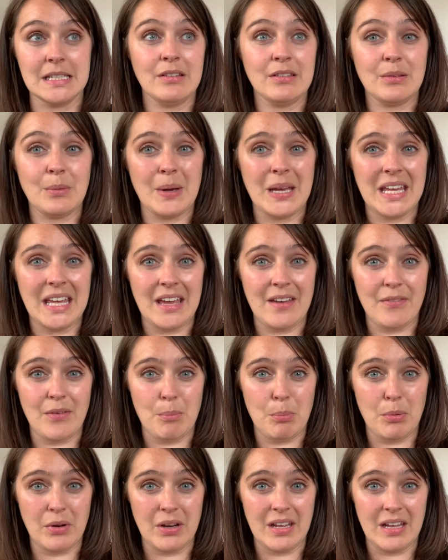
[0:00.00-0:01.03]
So I gave
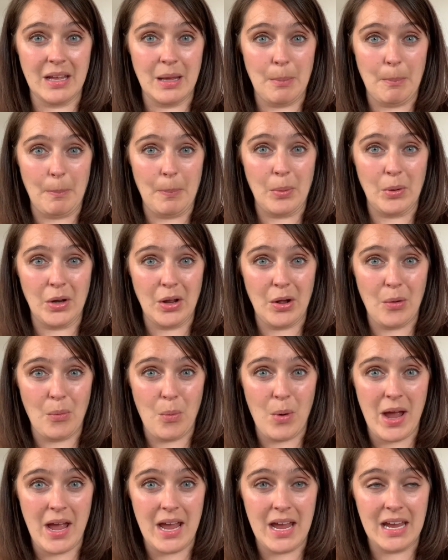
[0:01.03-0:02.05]
up on it and put it
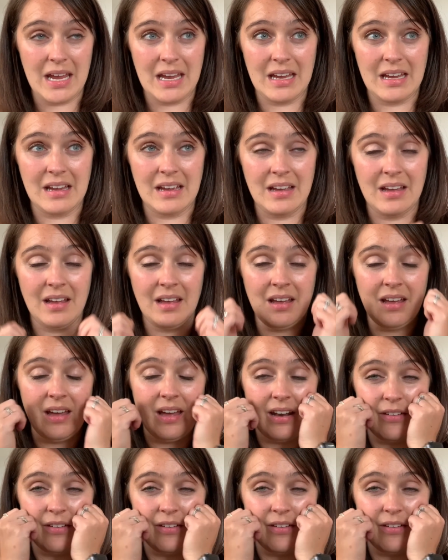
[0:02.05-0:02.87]
away.